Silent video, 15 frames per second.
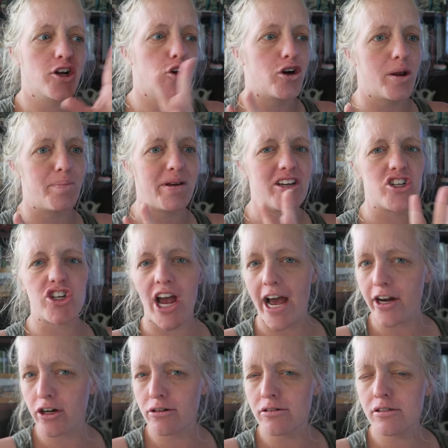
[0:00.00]
creepy
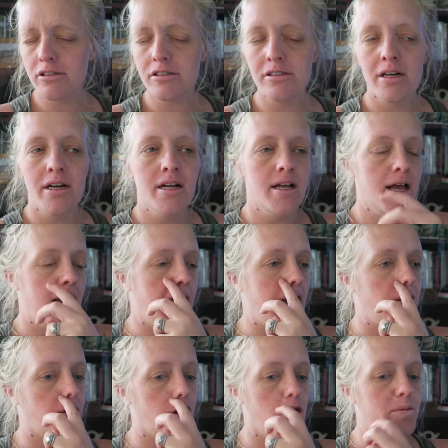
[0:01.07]
shadows
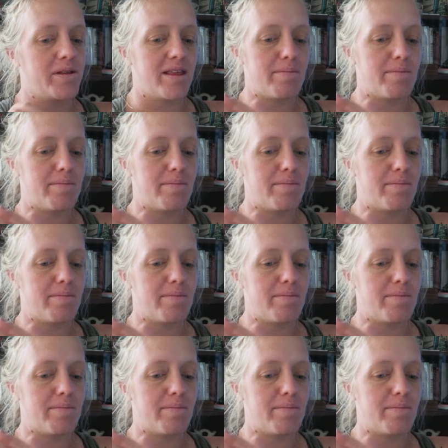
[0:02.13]
and we're hoping